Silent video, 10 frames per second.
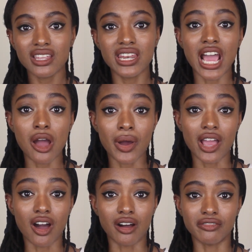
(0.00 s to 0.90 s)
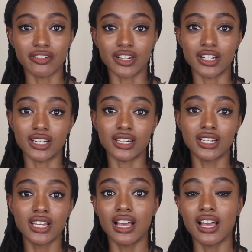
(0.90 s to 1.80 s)
now I offer
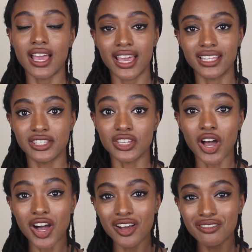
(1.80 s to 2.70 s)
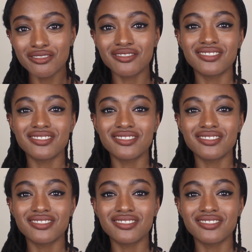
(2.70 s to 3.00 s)
a hands off